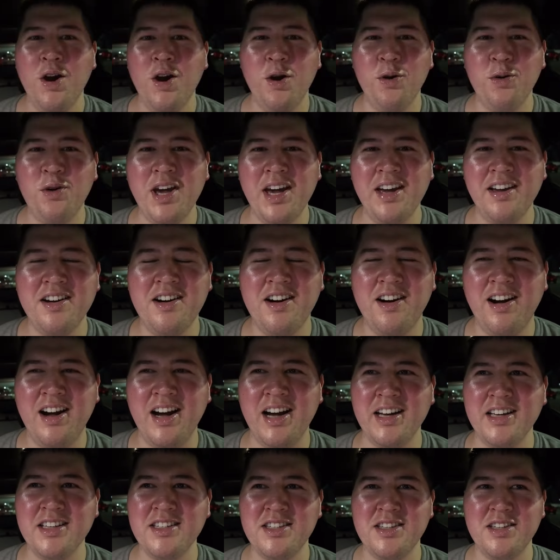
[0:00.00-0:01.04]
Okay
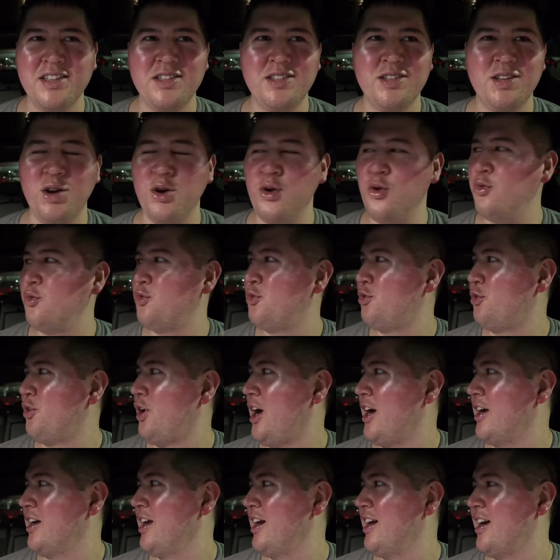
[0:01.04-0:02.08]
guys, so
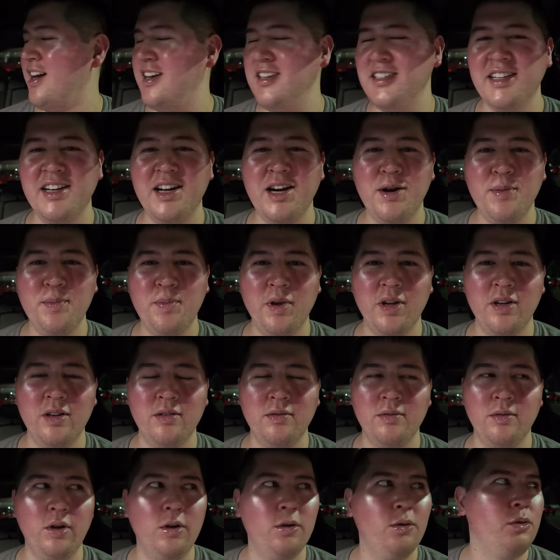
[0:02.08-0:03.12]
Friday ended up...
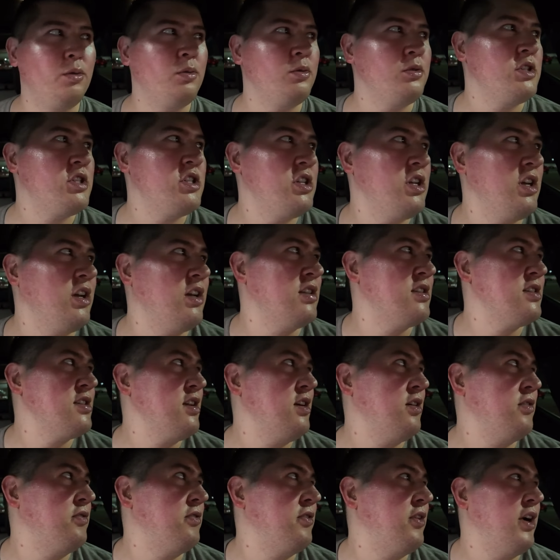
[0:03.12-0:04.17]
Oh shit, it's
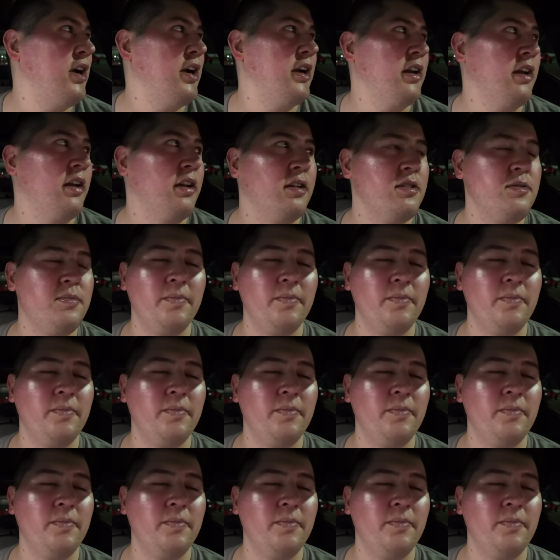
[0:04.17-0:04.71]
not Friday.